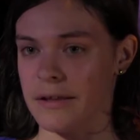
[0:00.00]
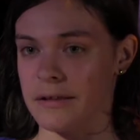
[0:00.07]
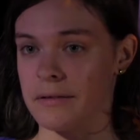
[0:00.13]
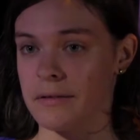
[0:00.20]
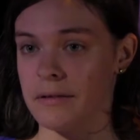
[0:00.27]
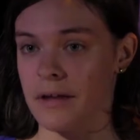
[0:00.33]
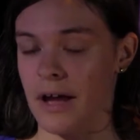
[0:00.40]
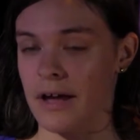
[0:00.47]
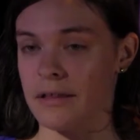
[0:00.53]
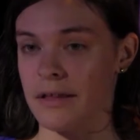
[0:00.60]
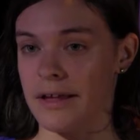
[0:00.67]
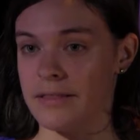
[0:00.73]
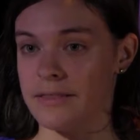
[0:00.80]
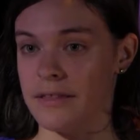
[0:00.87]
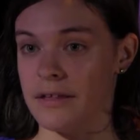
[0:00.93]
Like, I
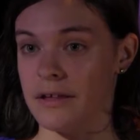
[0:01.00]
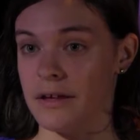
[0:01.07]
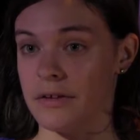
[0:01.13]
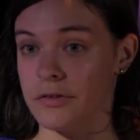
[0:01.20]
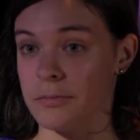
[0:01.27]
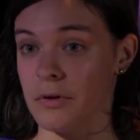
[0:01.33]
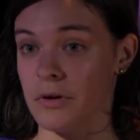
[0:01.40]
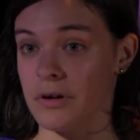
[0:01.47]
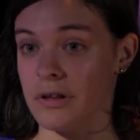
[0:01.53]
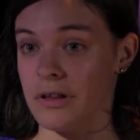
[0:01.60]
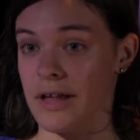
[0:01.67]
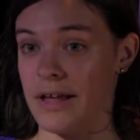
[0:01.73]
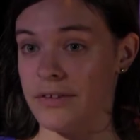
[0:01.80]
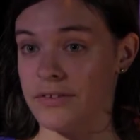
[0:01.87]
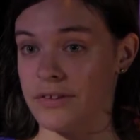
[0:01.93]
like the small
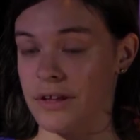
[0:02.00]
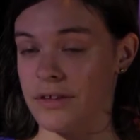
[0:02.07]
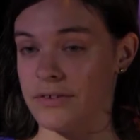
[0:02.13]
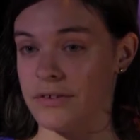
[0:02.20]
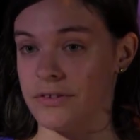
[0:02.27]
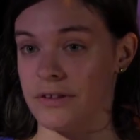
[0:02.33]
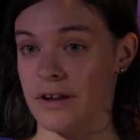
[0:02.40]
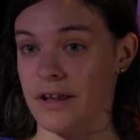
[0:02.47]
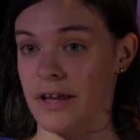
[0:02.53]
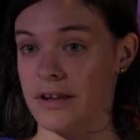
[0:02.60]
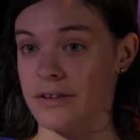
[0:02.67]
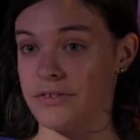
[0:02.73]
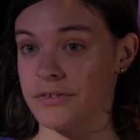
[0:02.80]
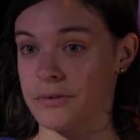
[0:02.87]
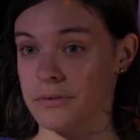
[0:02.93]
class sizes that I had
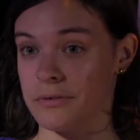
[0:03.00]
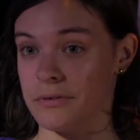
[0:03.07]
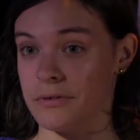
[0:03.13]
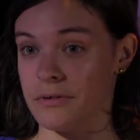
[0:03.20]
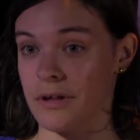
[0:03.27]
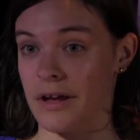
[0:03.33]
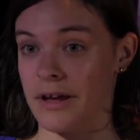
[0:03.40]
at school.